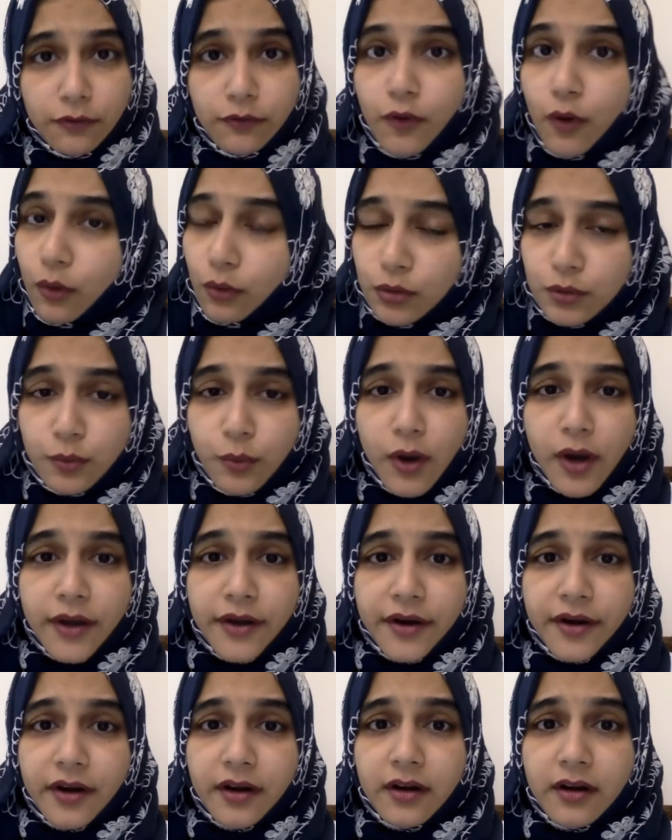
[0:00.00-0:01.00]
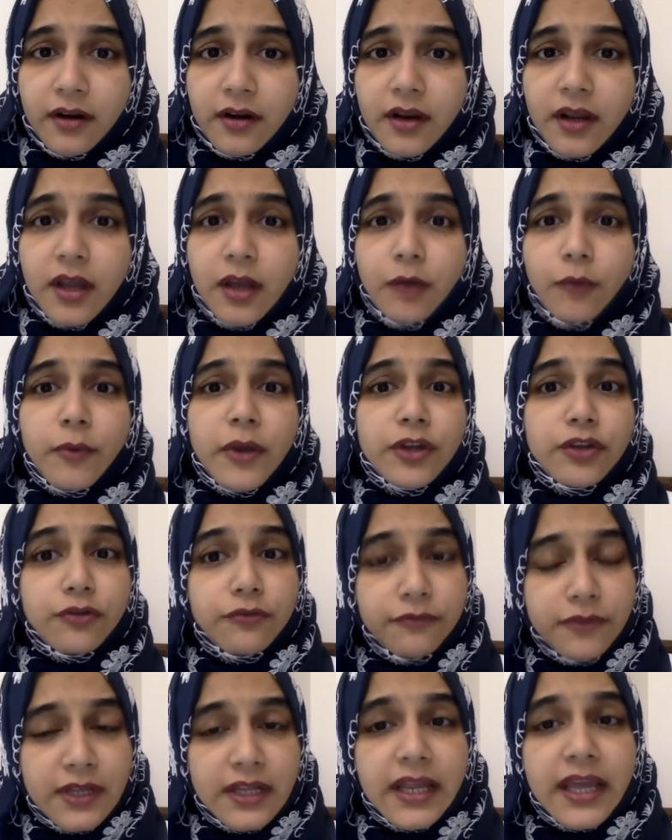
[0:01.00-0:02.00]
of cold water, when you
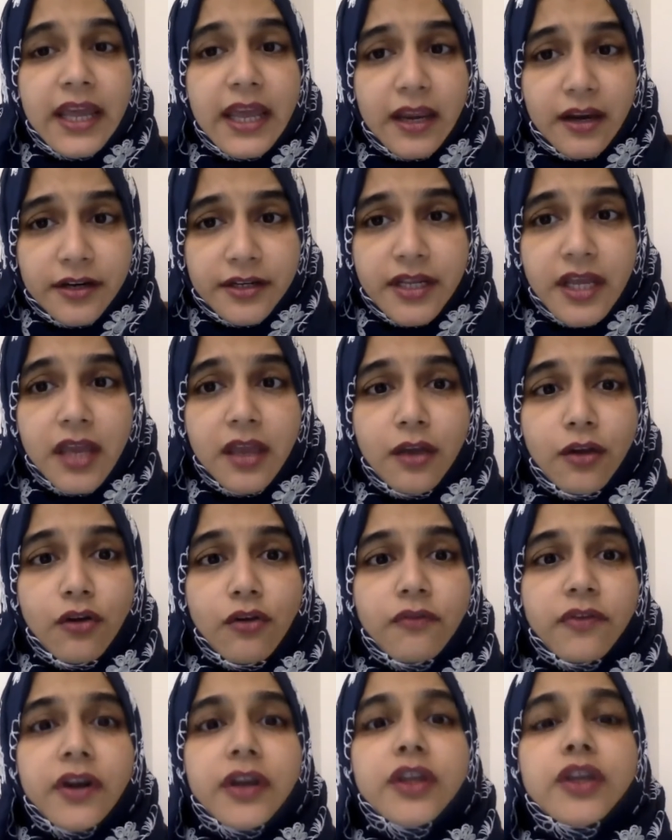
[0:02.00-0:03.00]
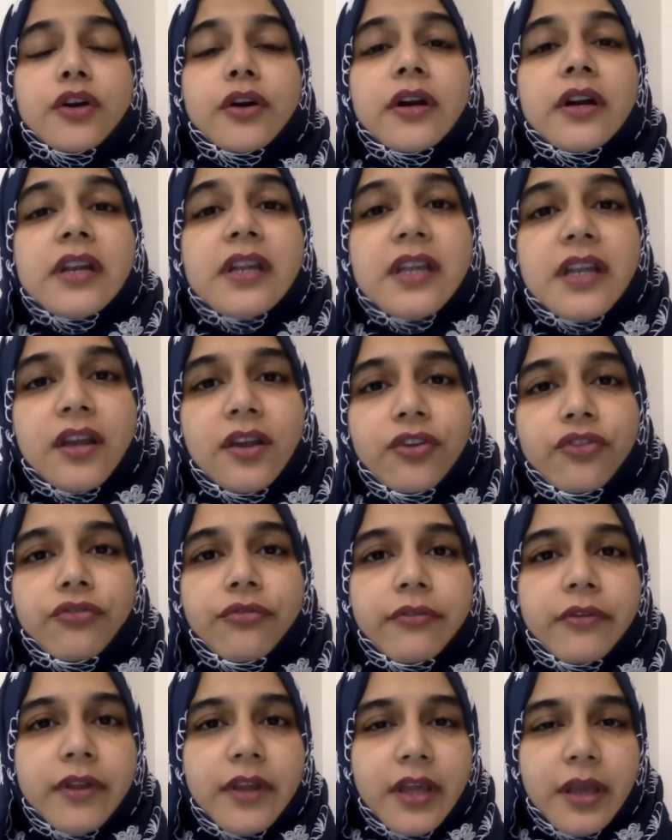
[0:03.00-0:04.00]
feel anger taking over, you're
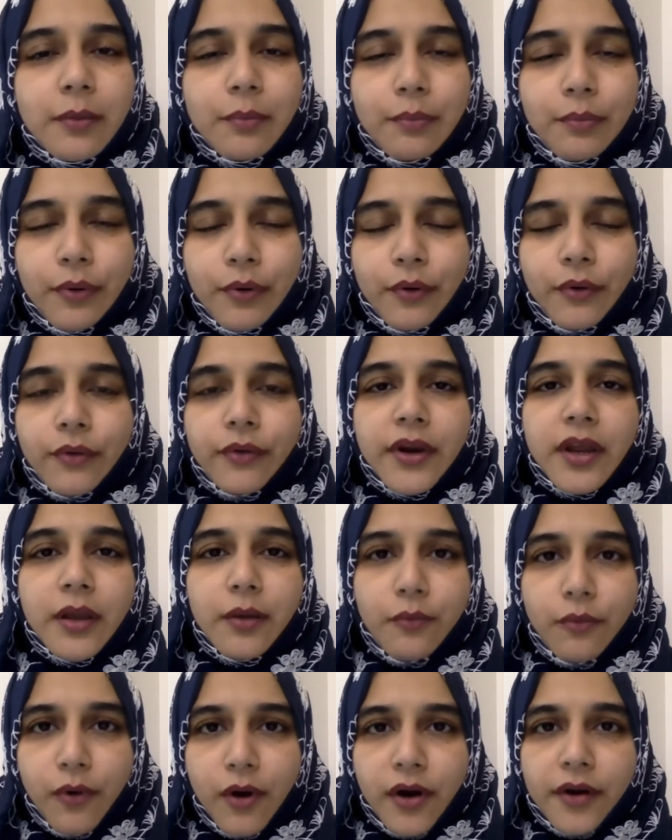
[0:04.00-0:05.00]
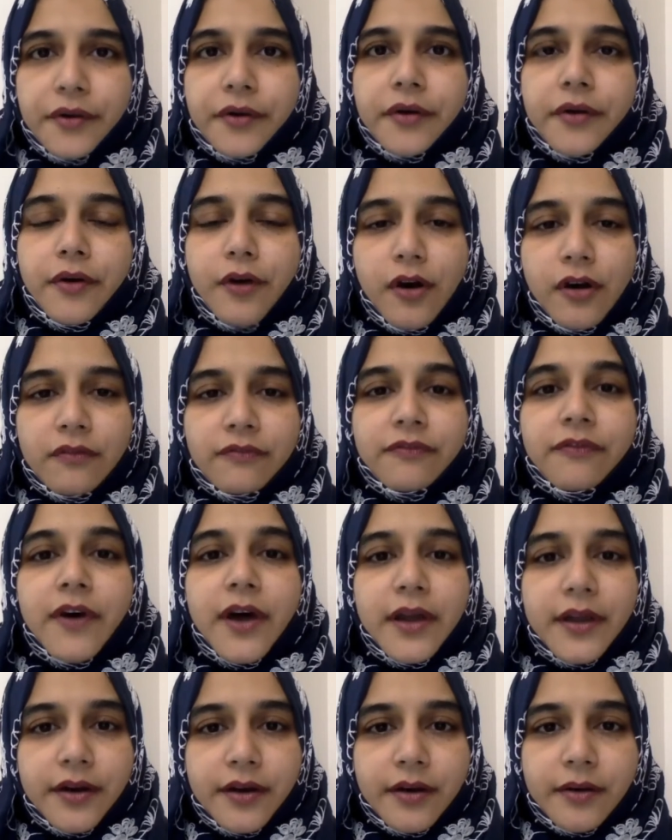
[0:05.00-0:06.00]
literally pouring water on
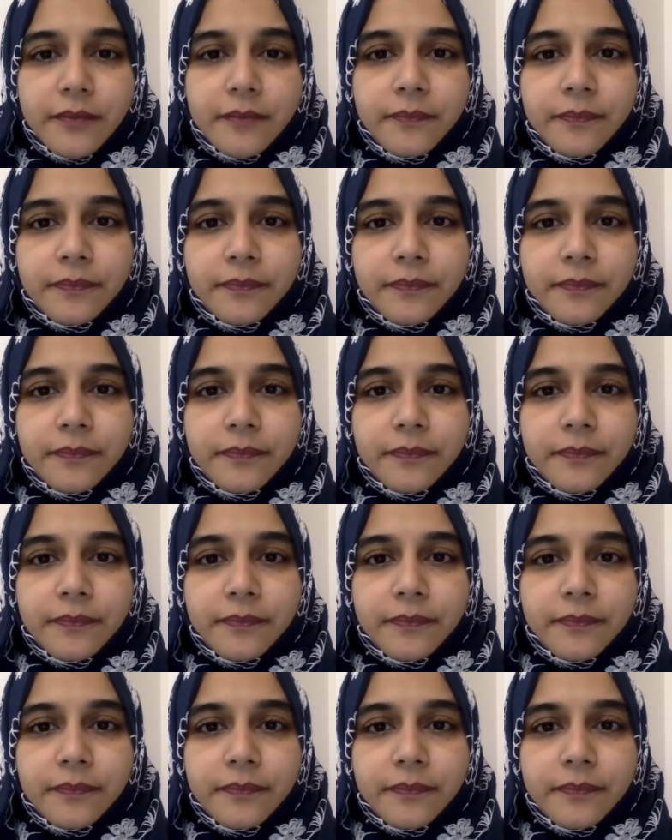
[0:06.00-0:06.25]
fire.